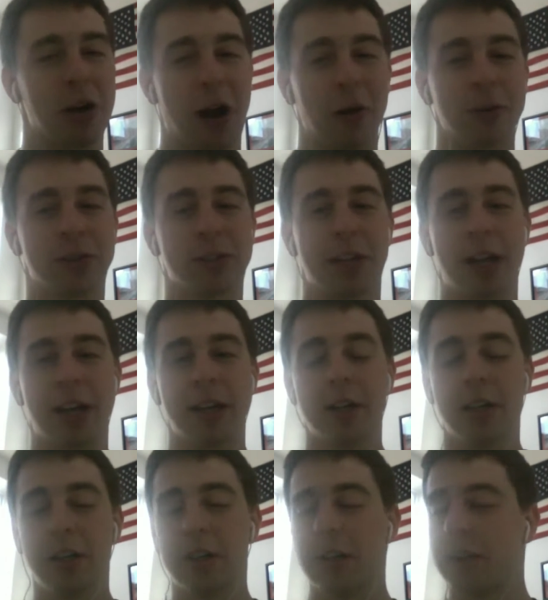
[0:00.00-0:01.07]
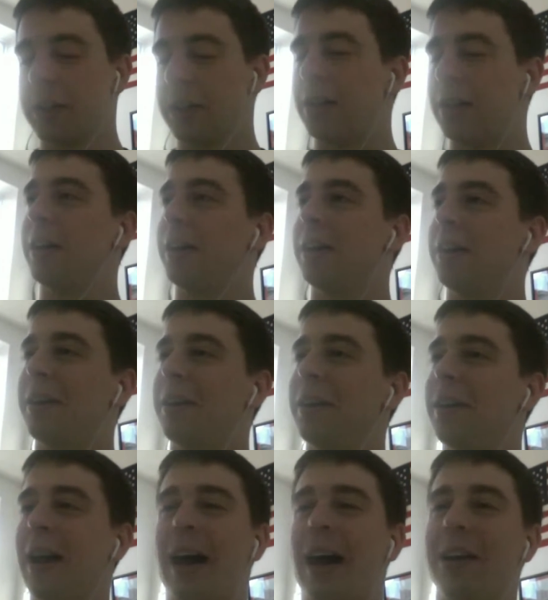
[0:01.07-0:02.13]
I would say,
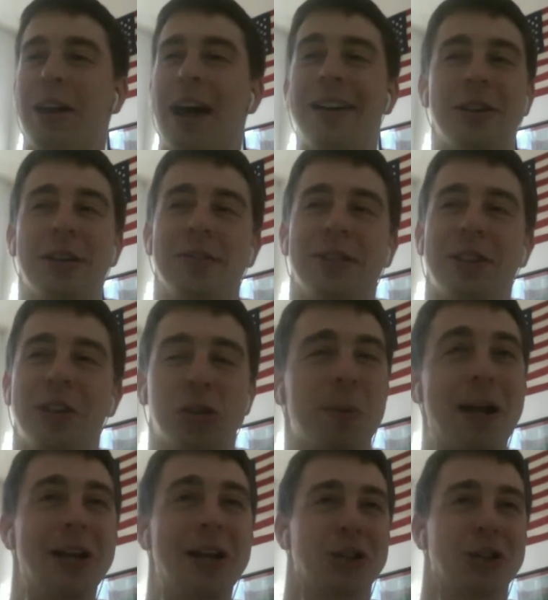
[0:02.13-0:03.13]
I don't even know Spanish